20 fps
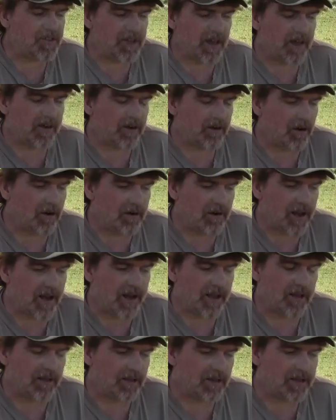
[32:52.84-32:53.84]
said it
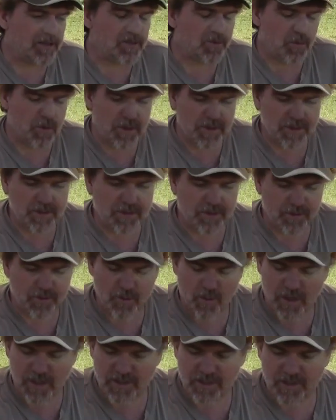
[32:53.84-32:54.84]
already at least once or
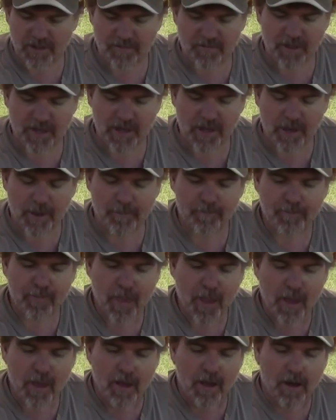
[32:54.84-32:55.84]
twice in the video.
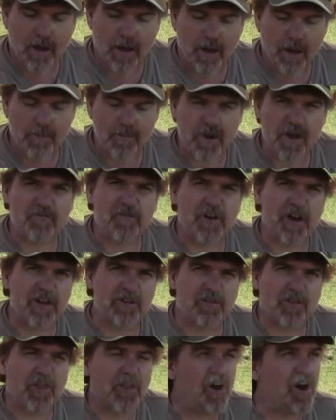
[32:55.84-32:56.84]
My
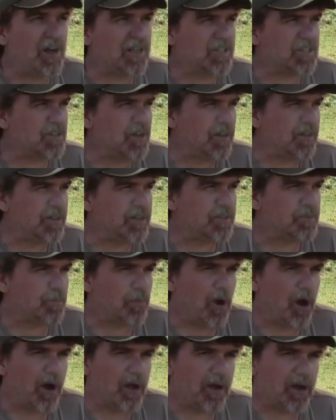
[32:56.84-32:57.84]
final thoughts on this
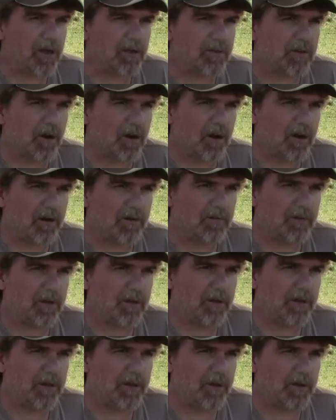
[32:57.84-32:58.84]
product are,
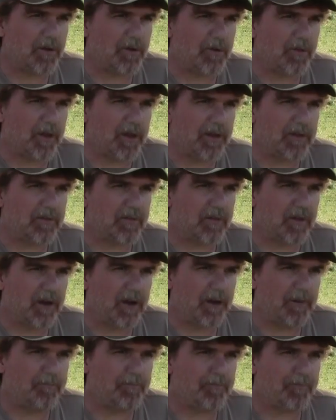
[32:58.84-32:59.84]
you know, that
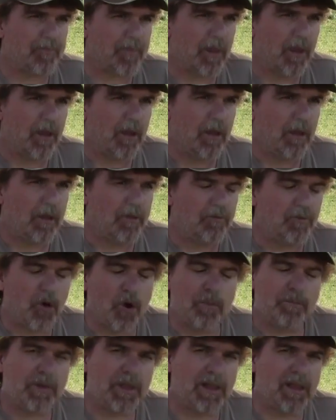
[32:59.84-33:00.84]

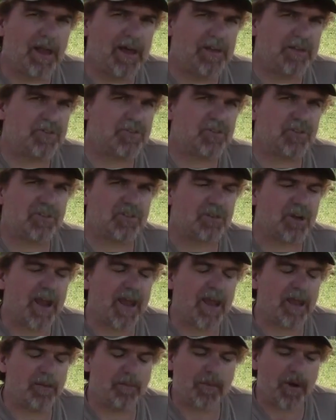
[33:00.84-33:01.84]
don't be led
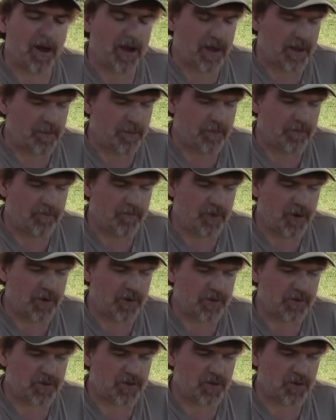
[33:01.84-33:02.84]
astray by
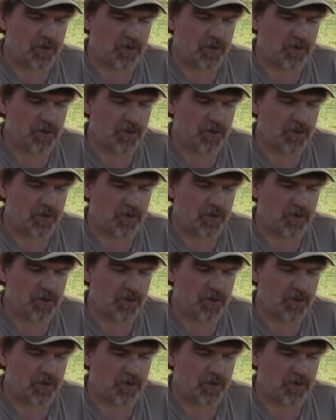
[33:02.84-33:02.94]
folks